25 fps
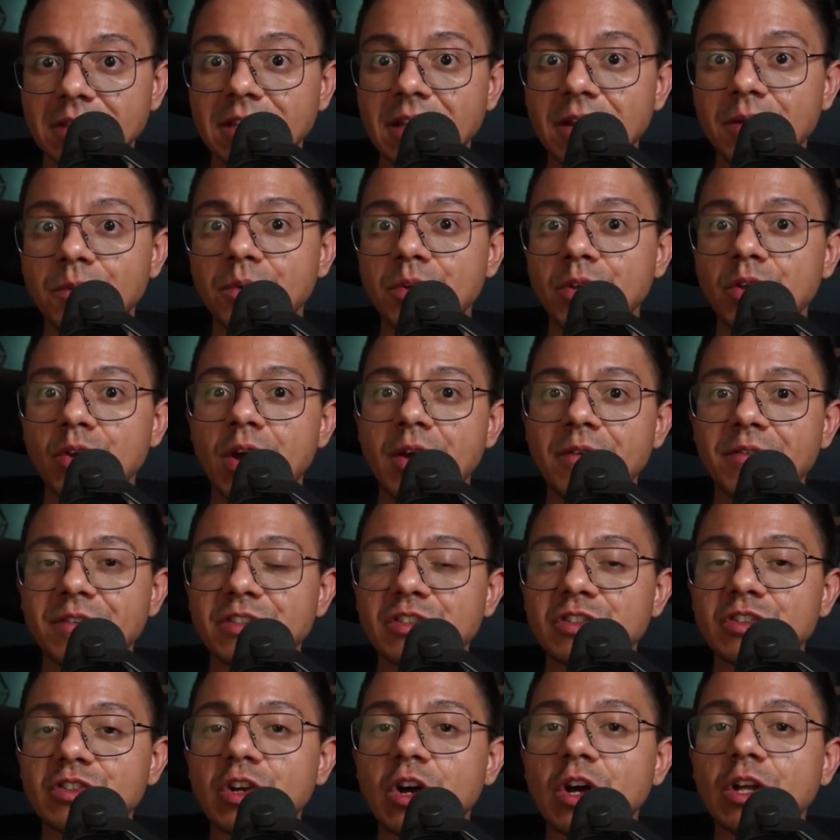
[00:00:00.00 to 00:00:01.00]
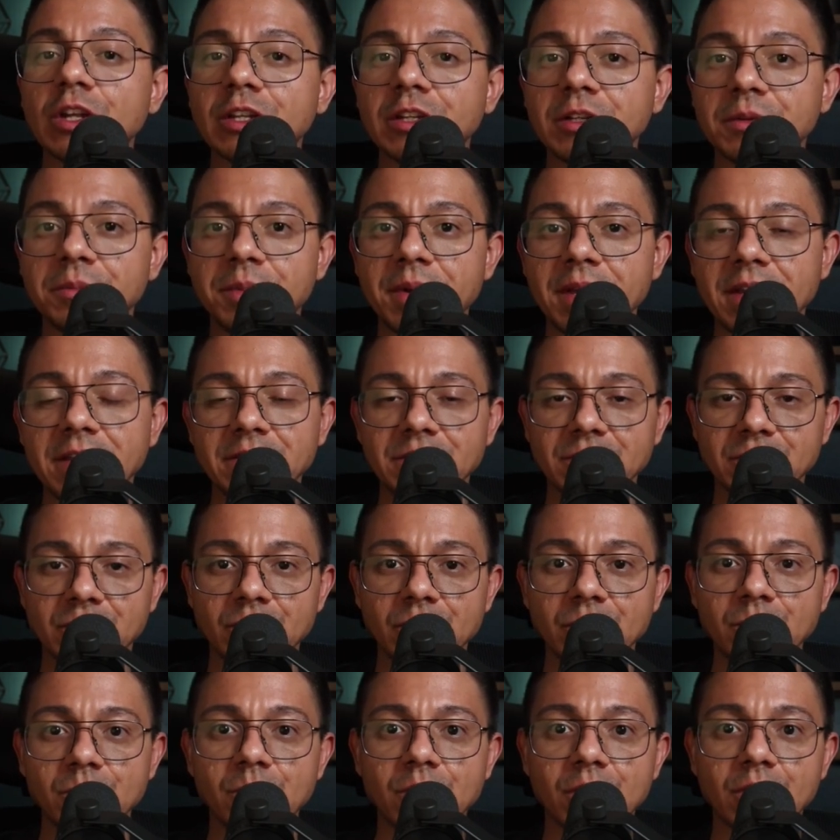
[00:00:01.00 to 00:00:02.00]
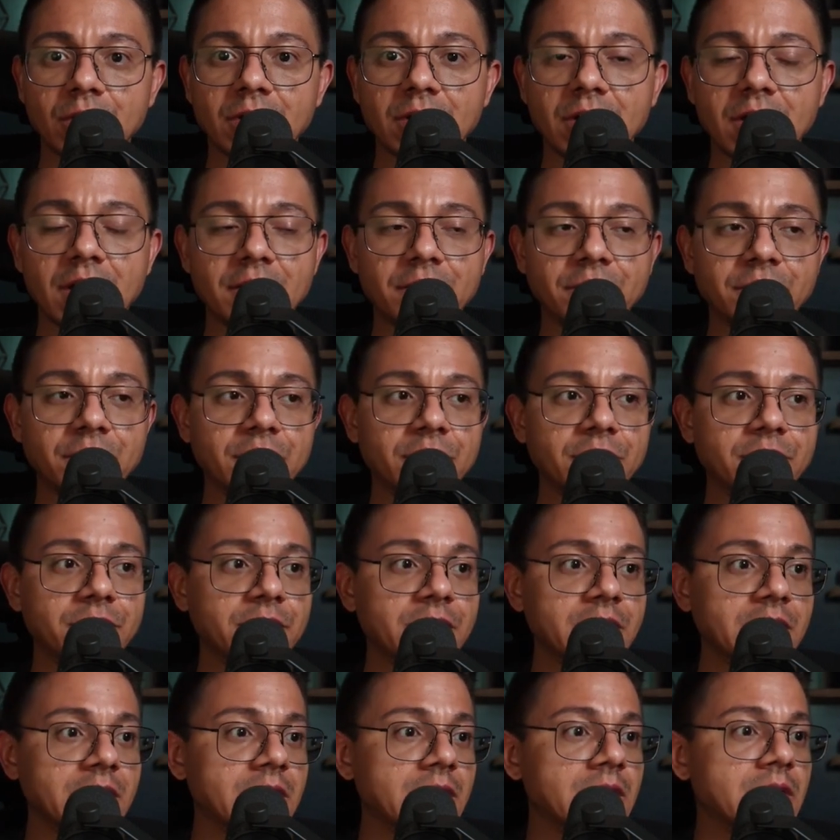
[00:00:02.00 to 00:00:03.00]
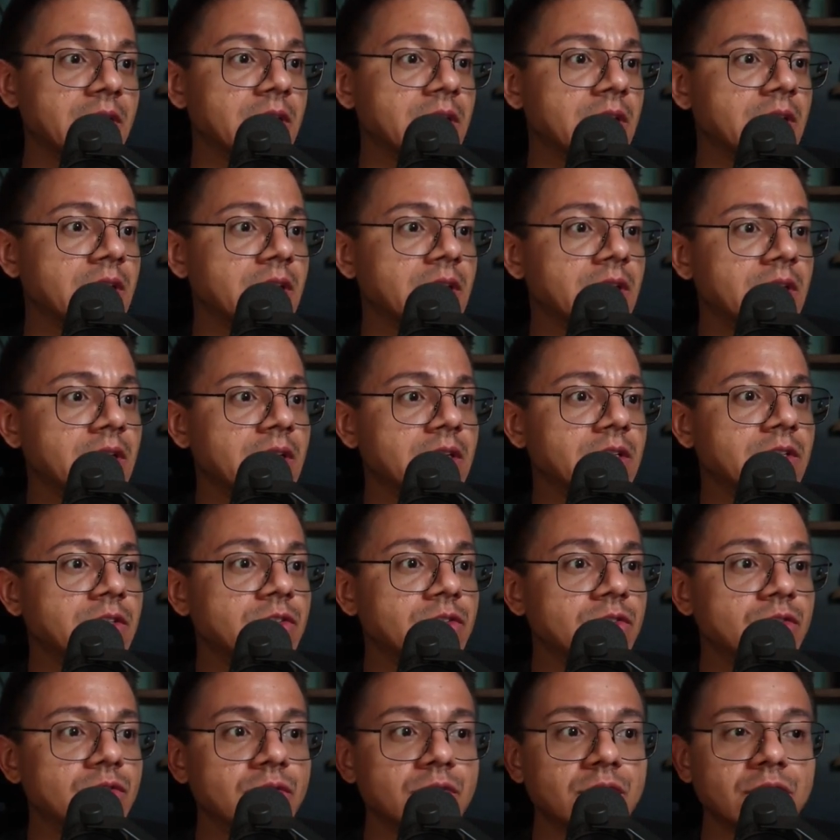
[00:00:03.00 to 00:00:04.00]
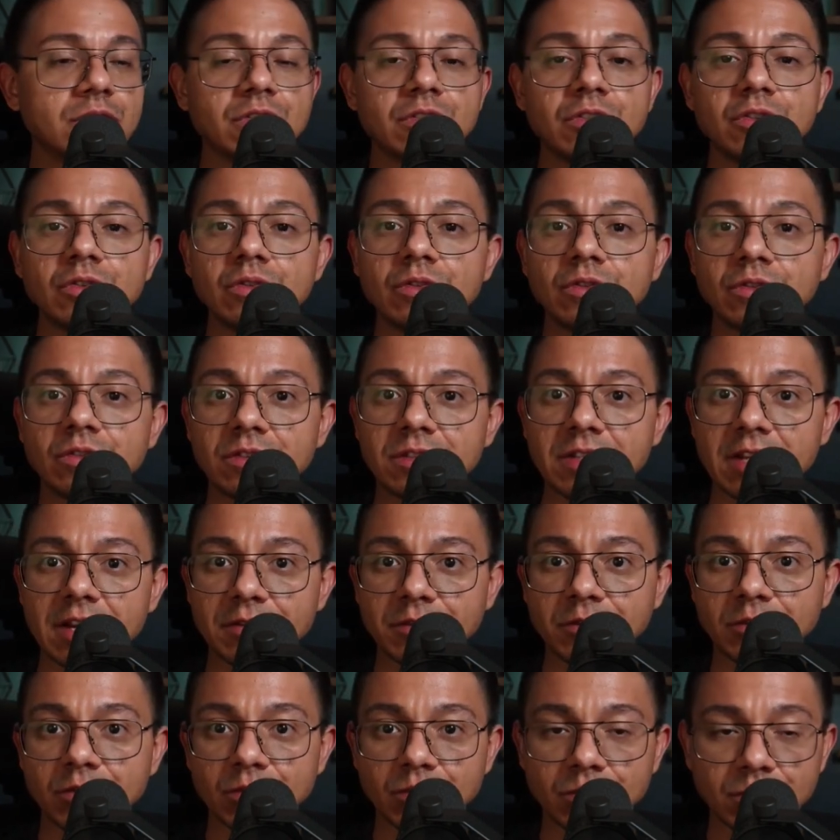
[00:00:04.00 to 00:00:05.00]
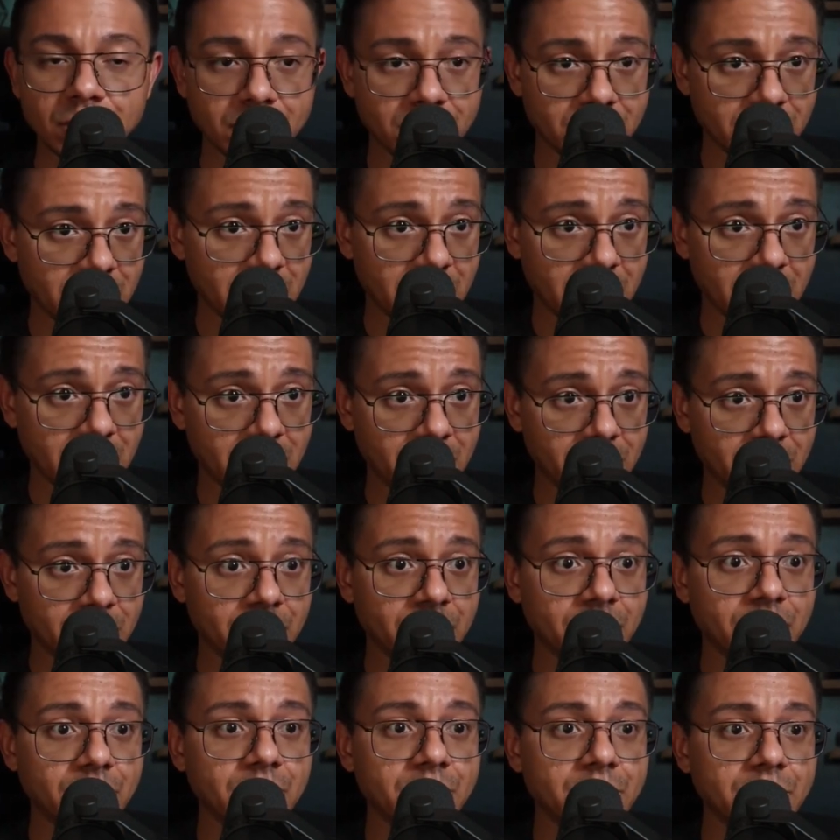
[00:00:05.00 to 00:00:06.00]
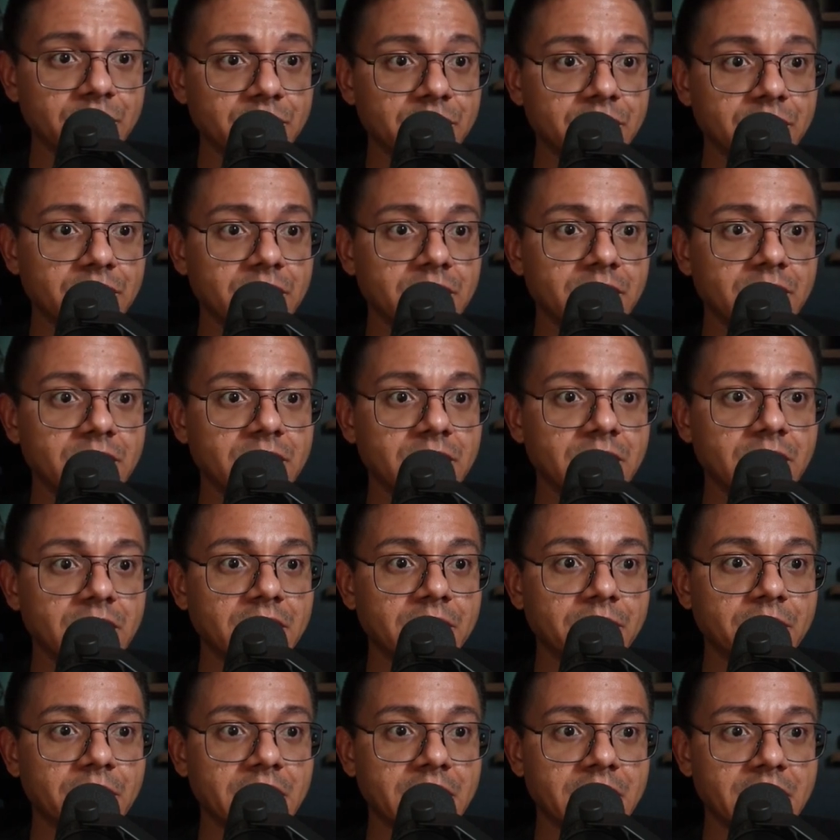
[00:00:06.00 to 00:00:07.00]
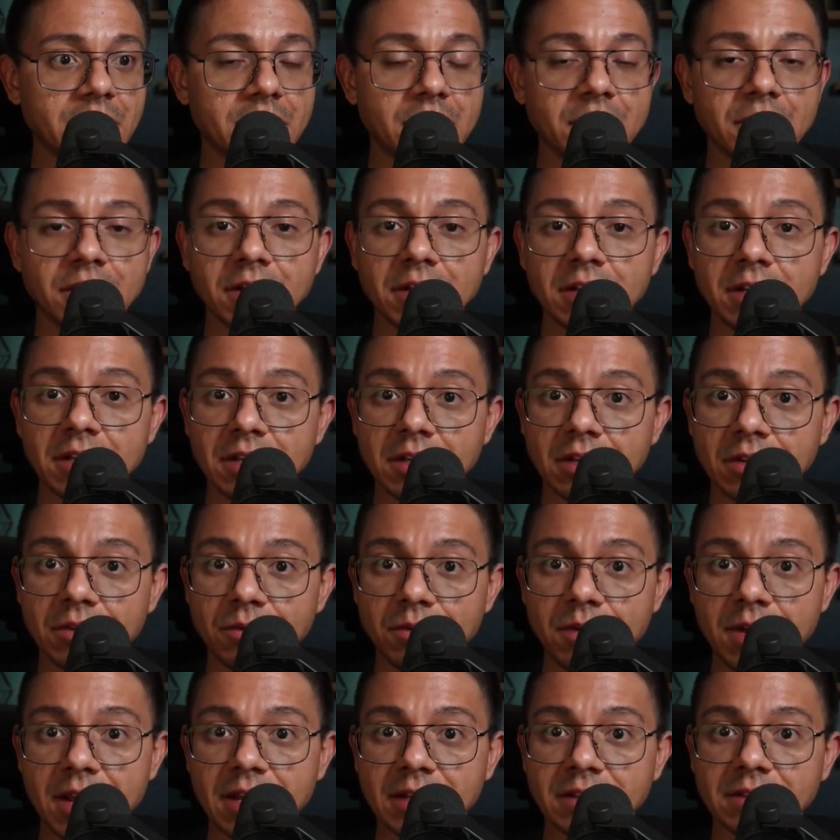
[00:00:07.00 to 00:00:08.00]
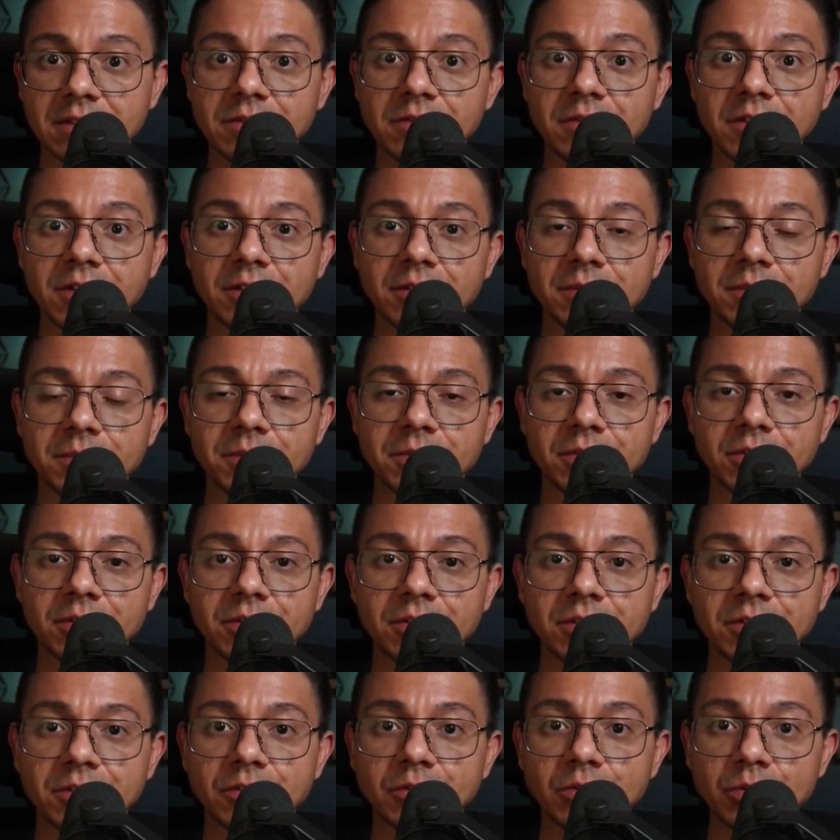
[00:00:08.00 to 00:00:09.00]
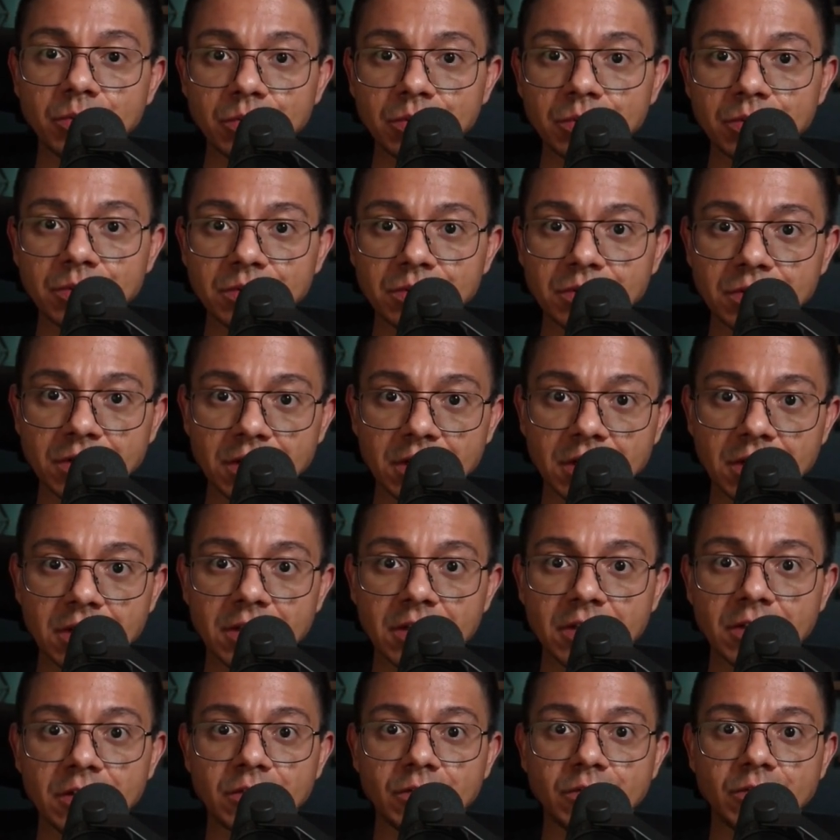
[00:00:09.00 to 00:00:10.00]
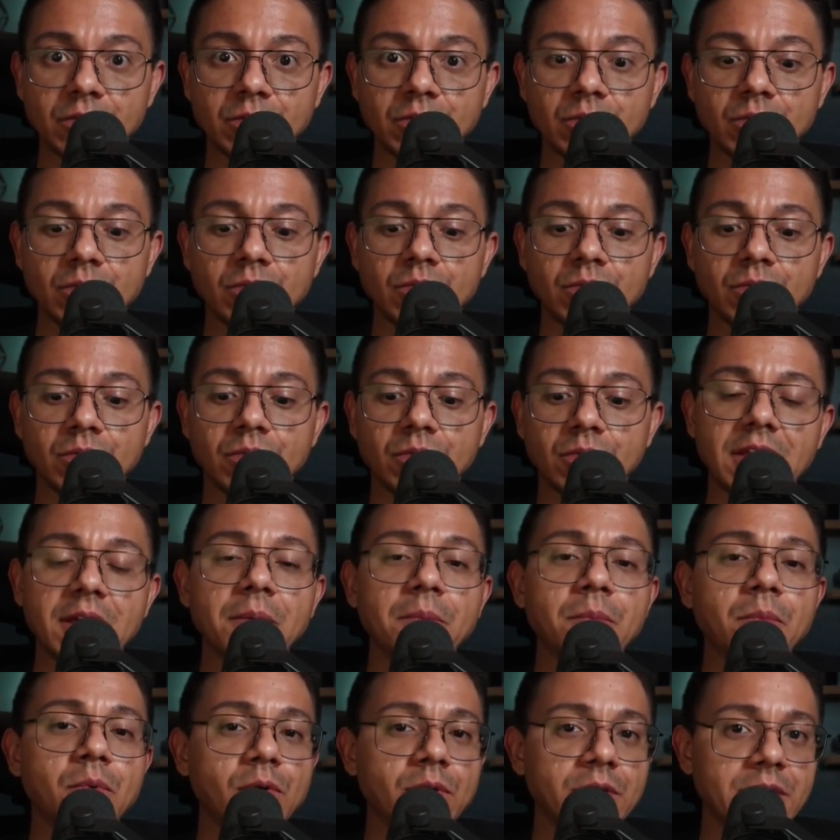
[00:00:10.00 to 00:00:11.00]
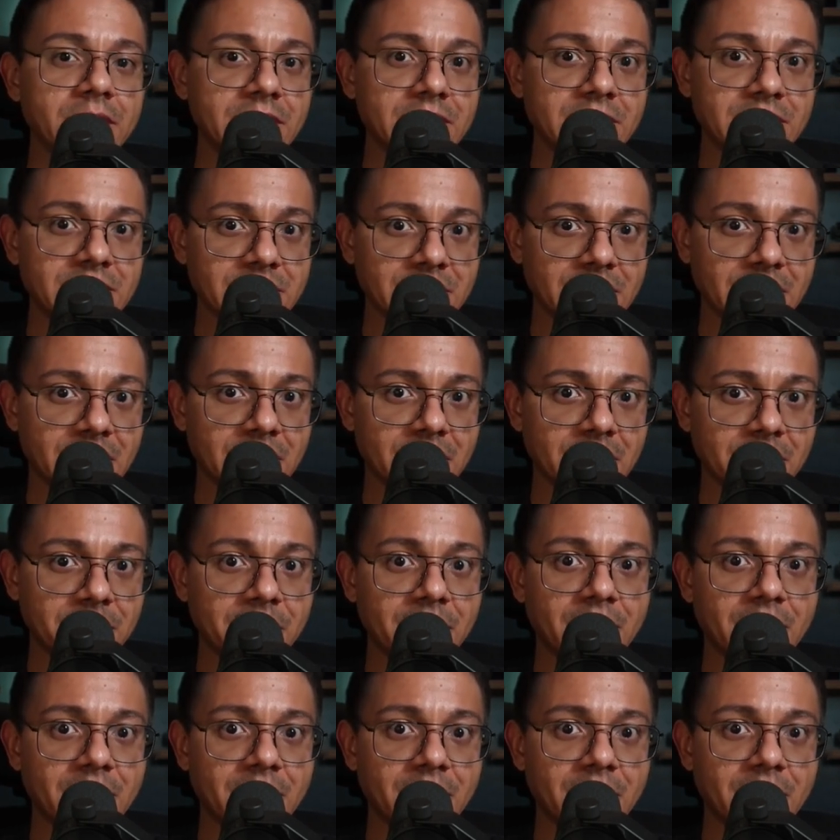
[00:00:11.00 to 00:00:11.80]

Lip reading: That way you have a solid base to work off of. And you can use dev tools like we're seeing right here, React Developer Tools, to get more insight